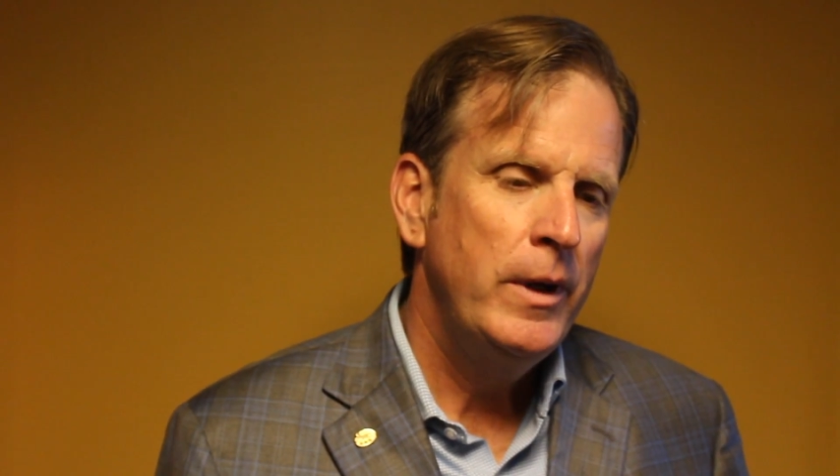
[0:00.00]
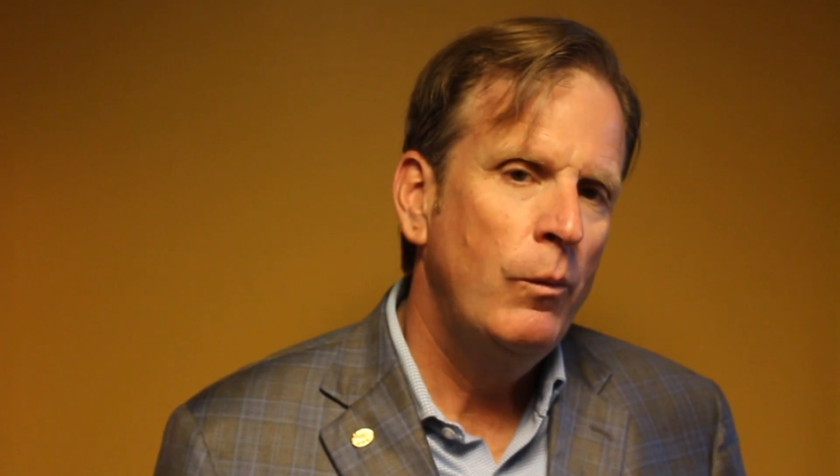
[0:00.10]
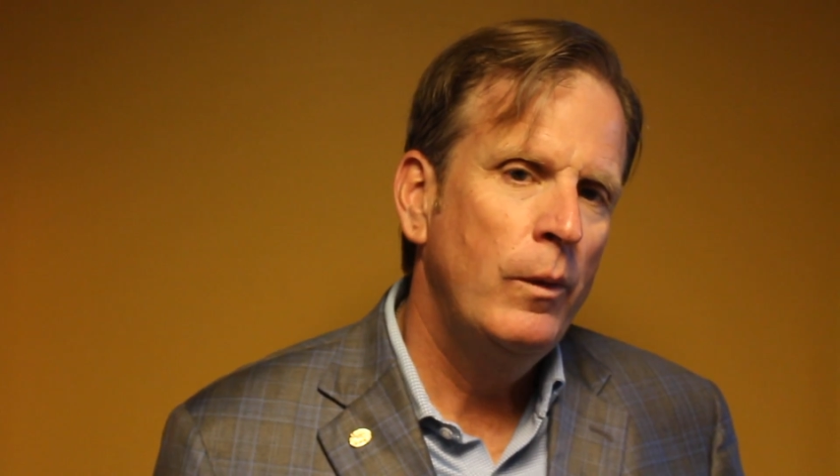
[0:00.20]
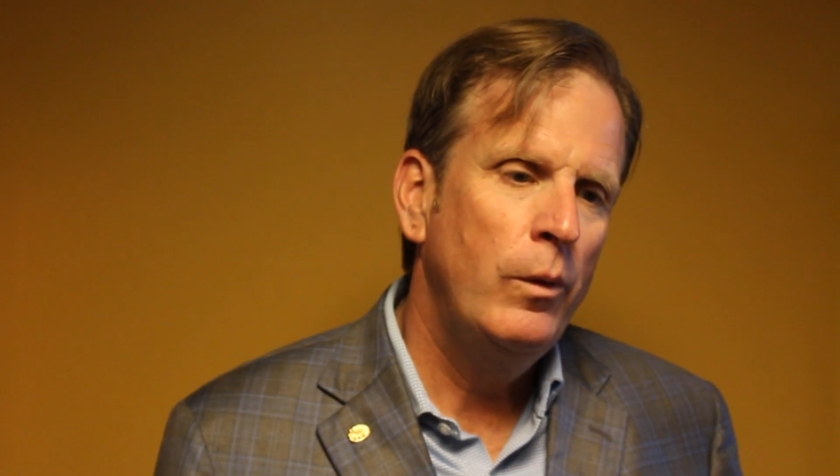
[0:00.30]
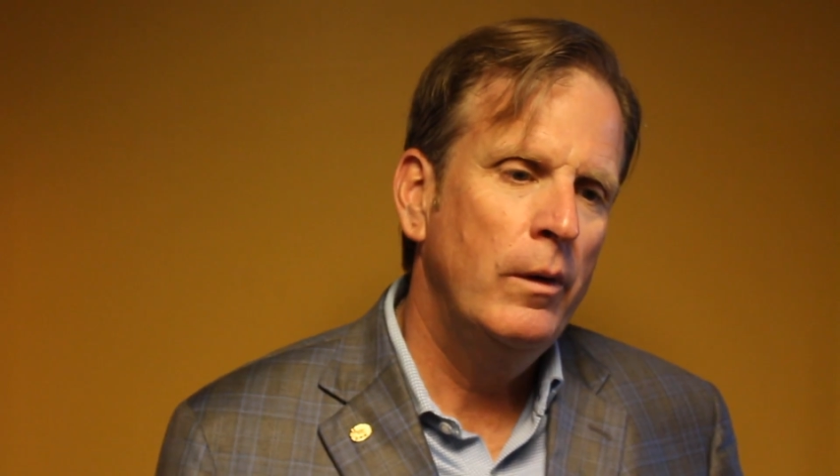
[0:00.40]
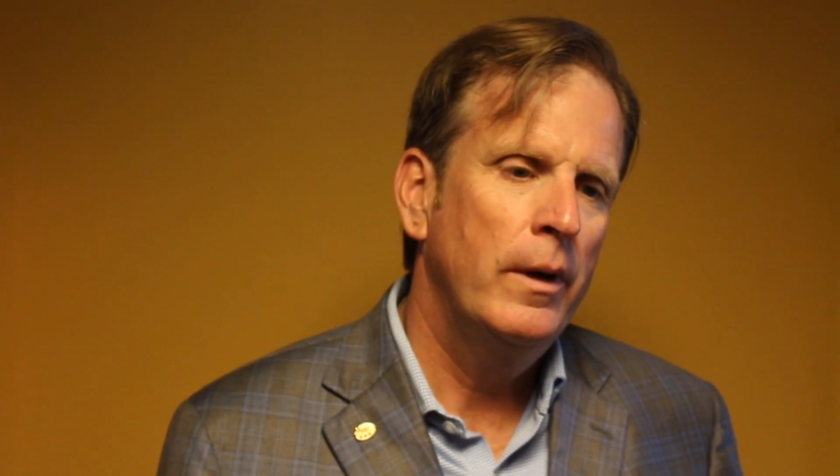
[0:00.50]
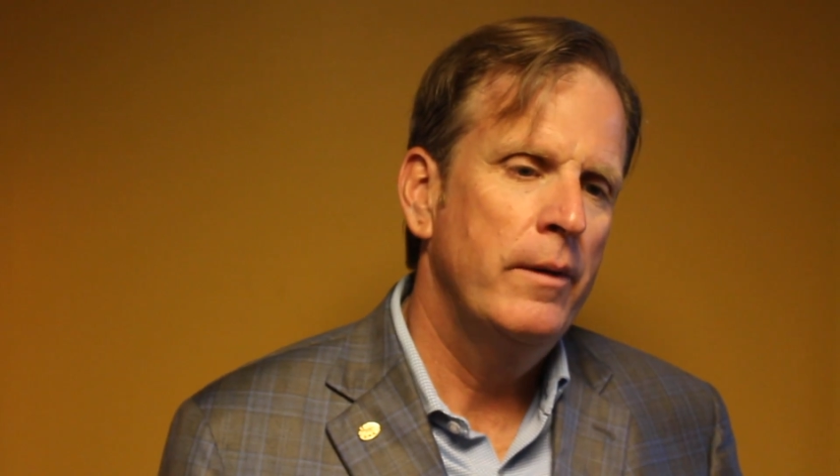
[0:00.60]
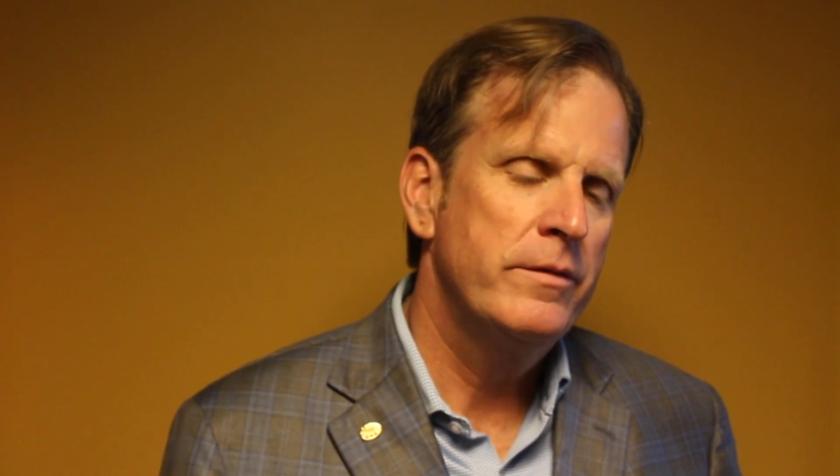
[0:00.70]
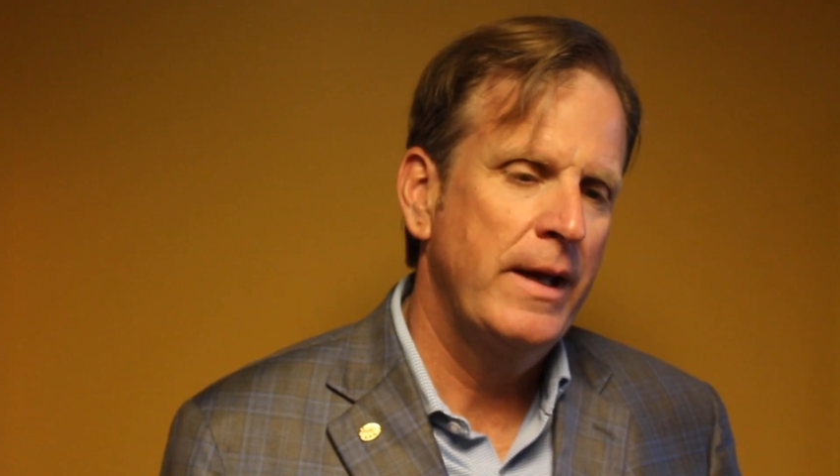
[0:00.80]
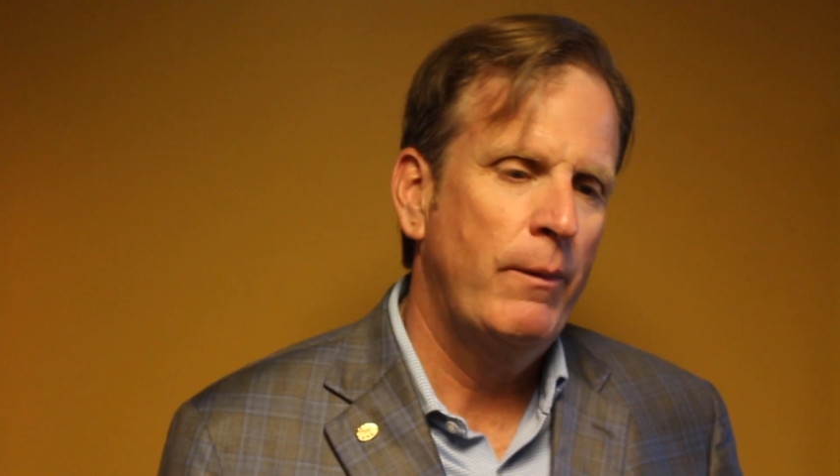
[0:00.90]
You know,
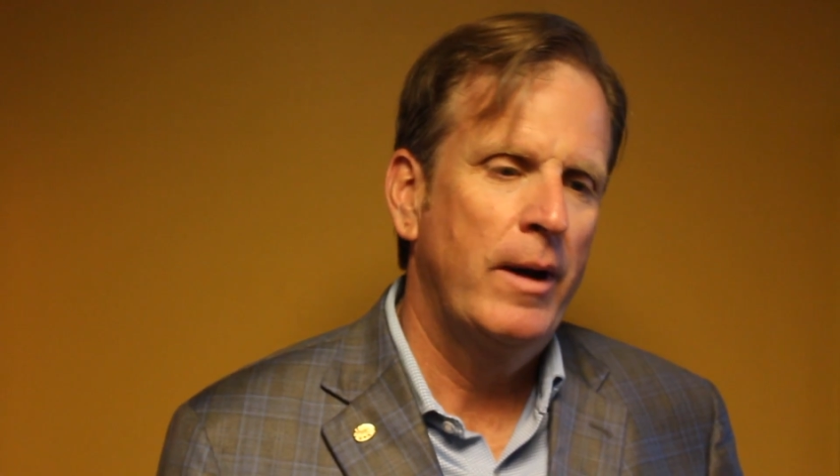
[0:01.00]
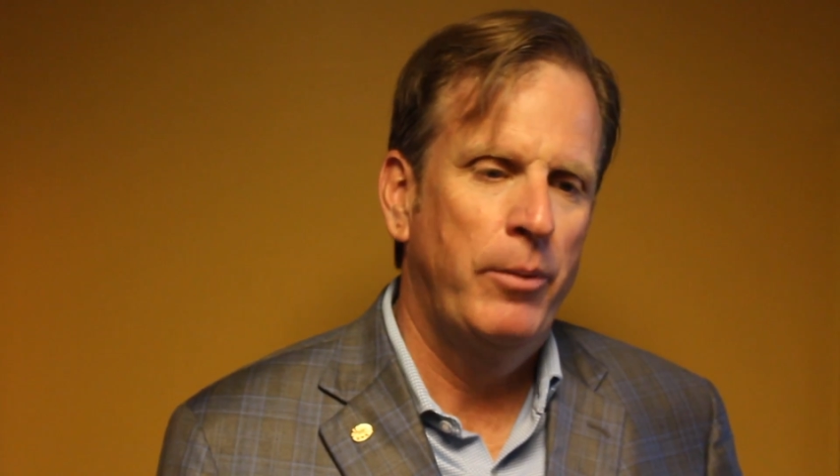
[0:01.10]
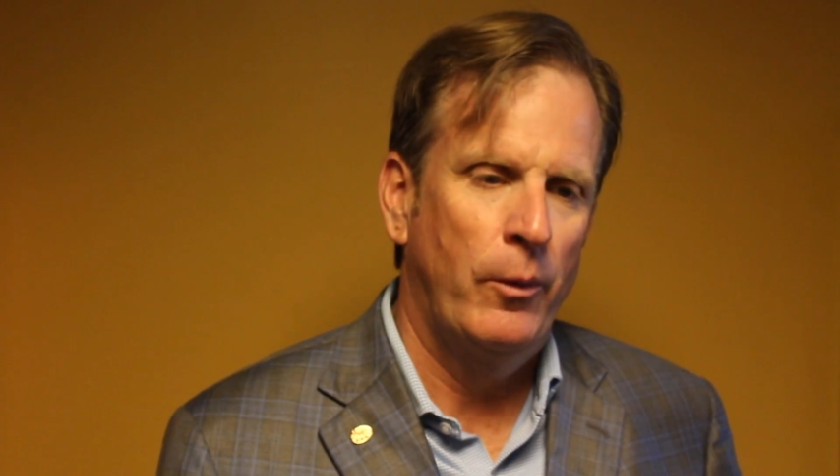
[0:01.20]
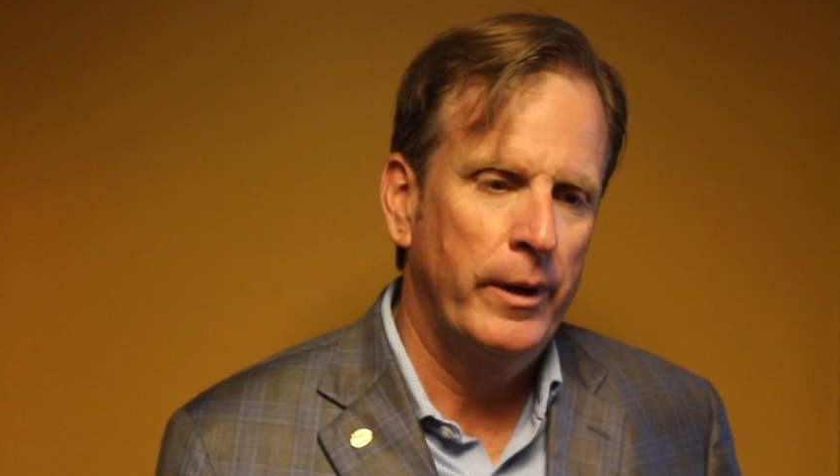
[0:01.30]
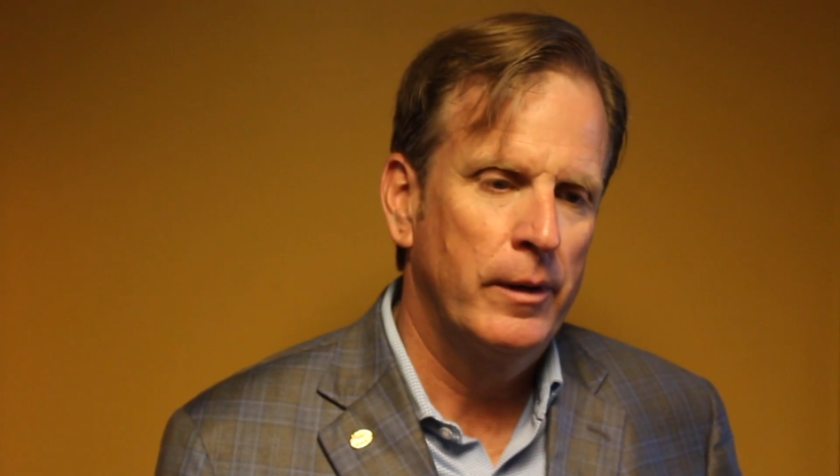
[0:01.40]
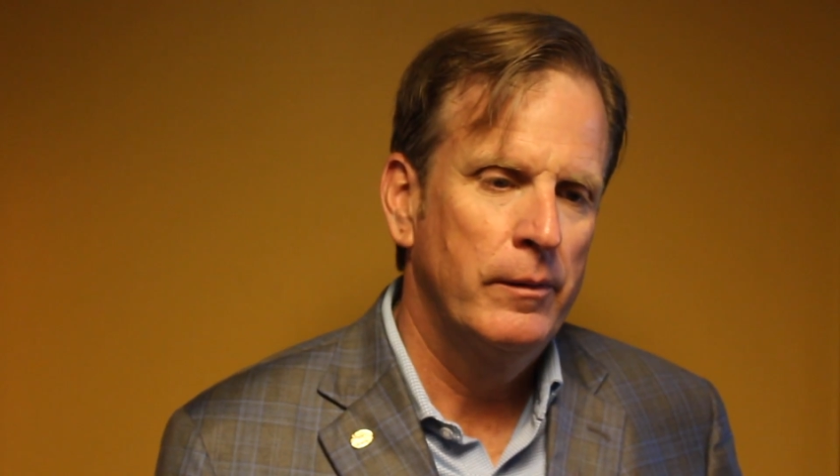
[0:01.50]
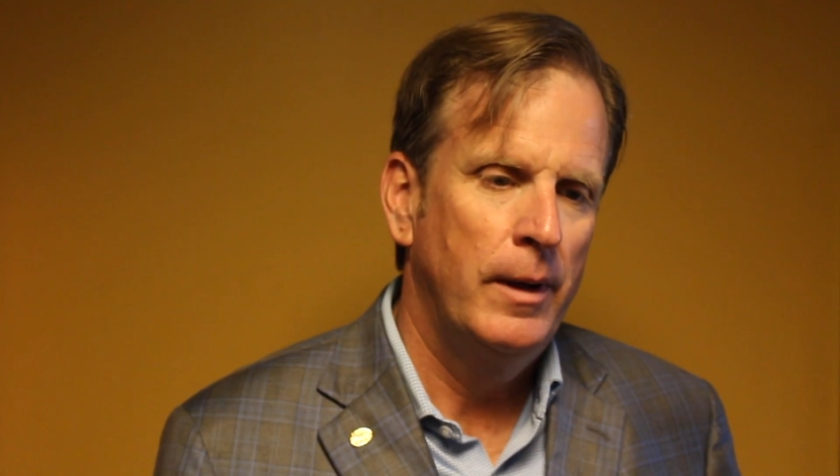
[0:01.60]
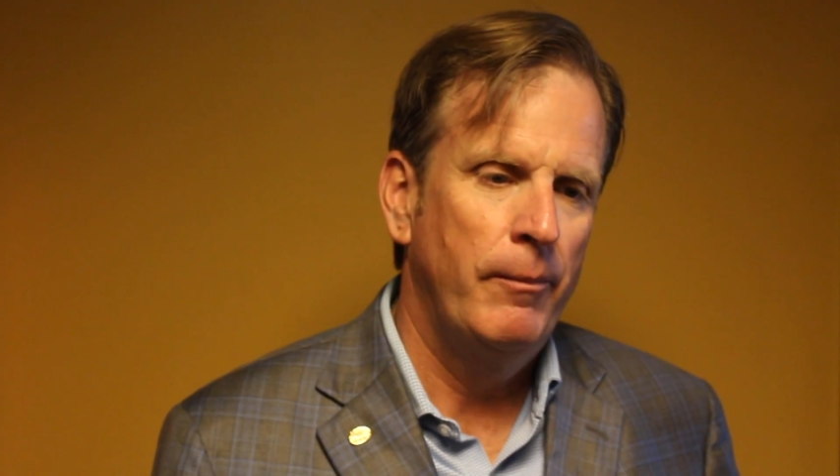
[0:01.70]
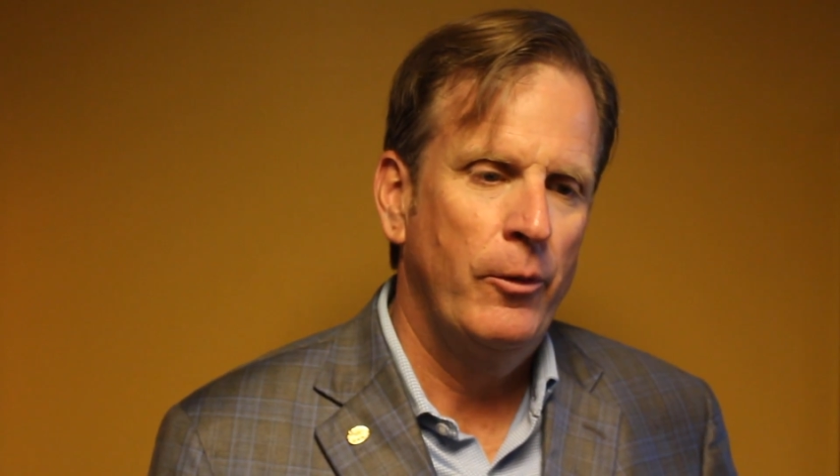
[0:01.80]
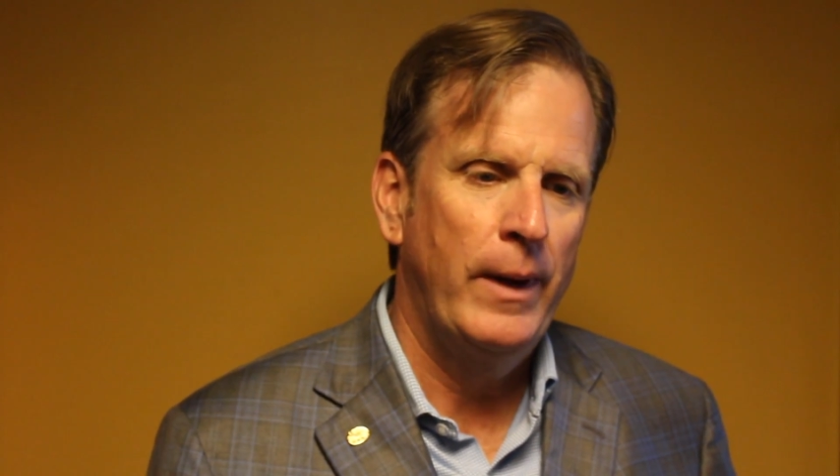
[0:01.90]
we're a statewide employer um,